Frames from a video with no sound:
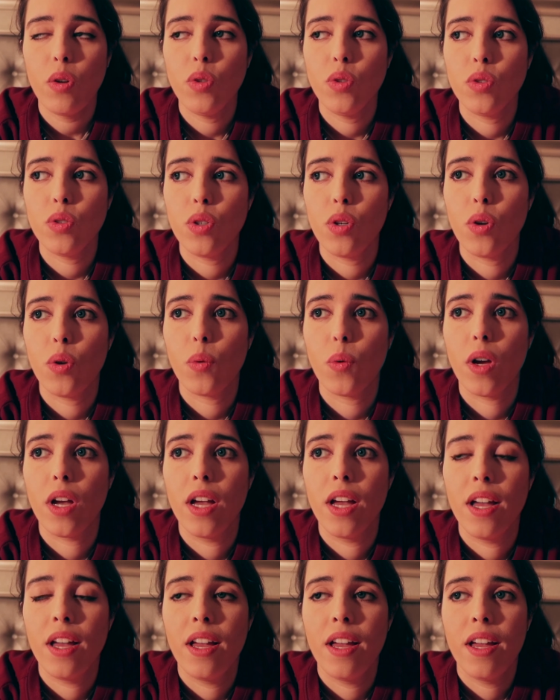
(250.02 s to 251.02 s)
So
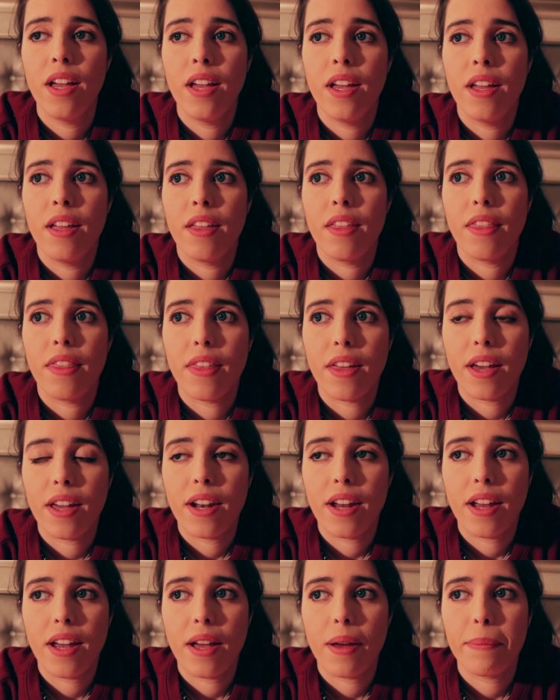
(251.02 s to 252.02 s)
that
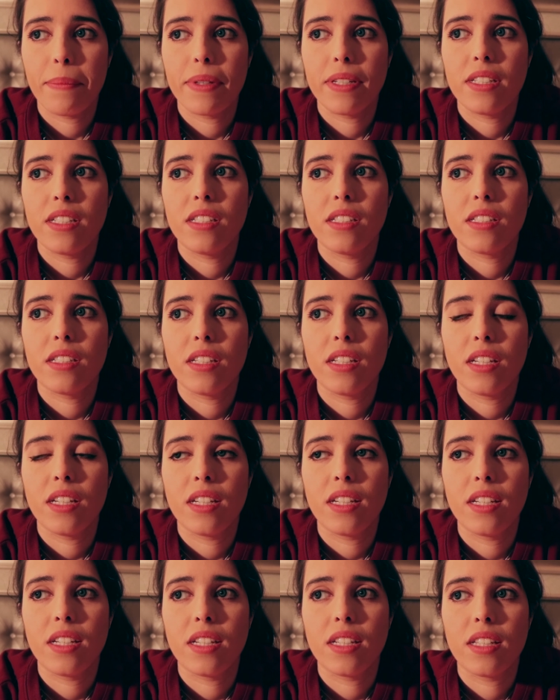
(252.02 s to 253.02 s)
happened.
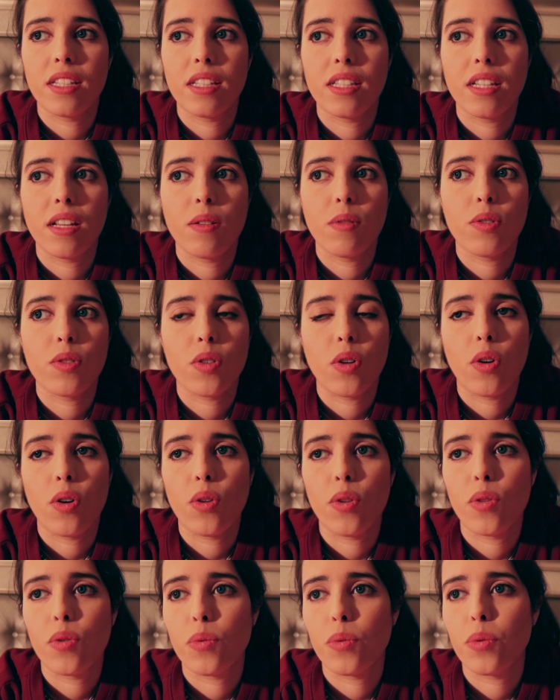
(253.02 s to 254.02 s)
That was all
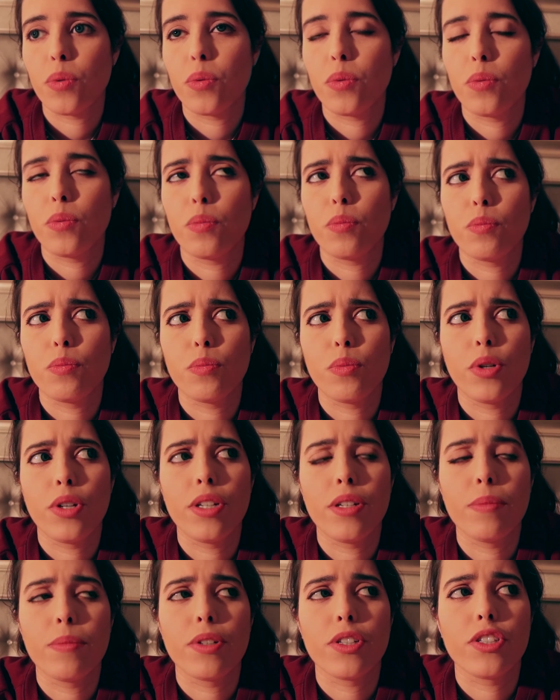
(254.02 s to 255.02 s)
through
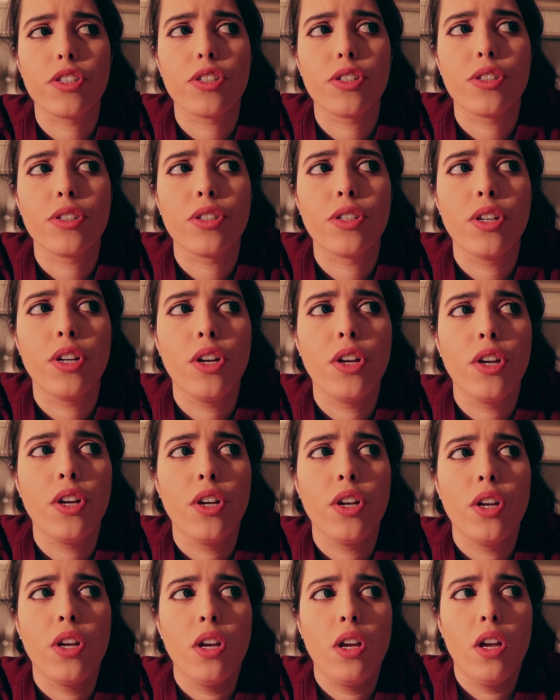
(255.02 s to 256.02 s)
pretty much
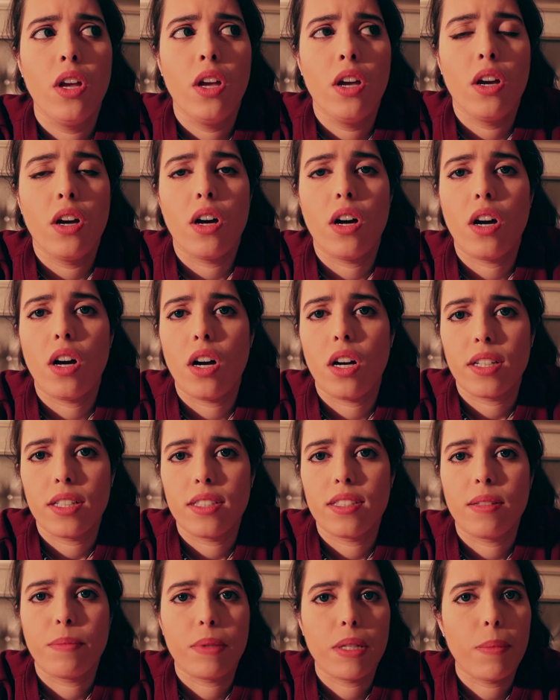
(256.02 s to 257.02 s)

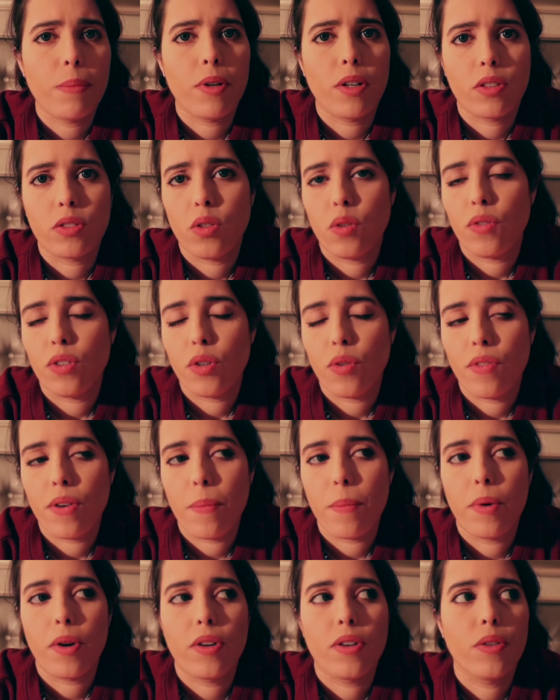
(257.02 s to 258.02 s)
August, September, October,
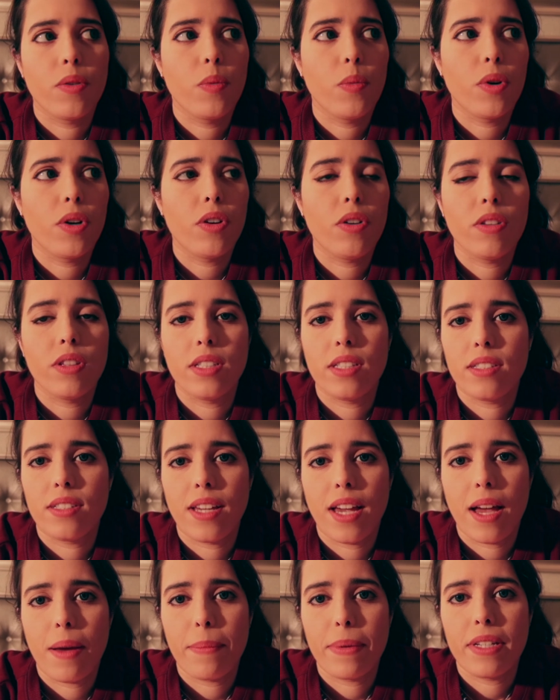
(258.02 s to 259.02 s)
November, where all this
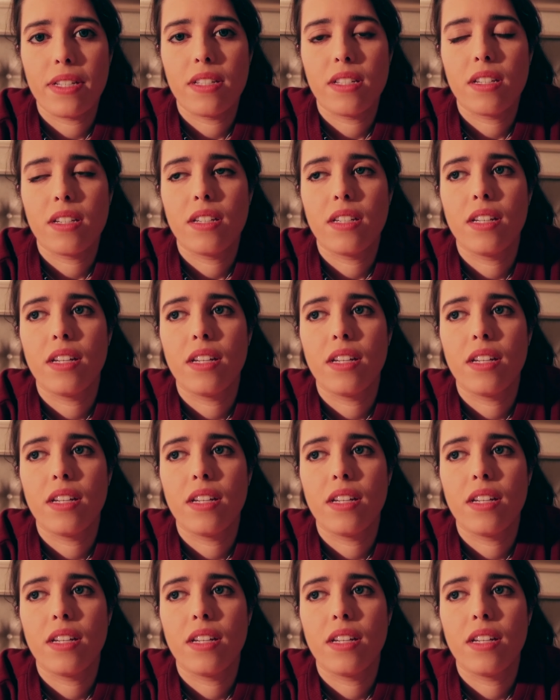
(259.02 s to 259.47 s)
happened.